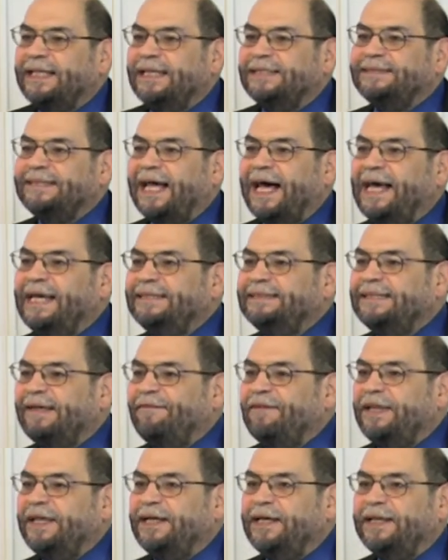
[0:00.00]
the size
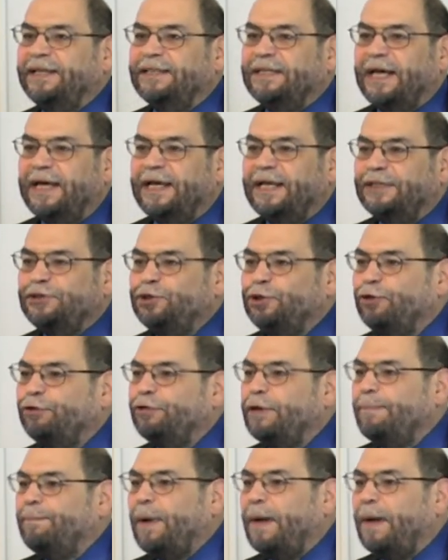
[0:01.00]
of the uh, children